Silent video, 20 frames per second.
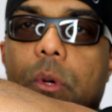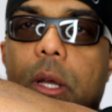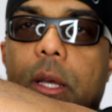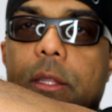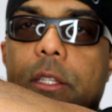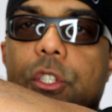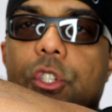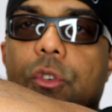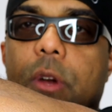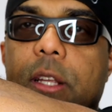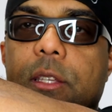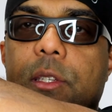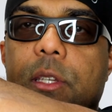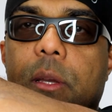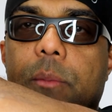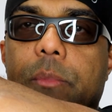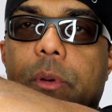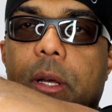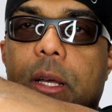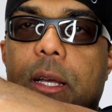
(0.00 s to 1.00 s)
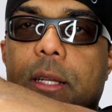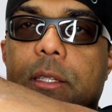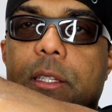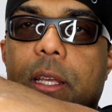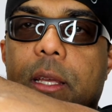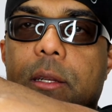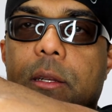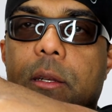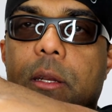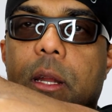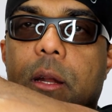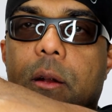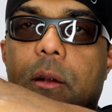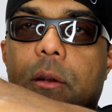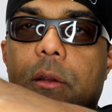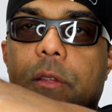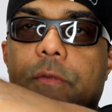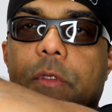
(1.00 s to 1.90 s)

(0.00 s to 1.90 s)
at the tricep tendon here.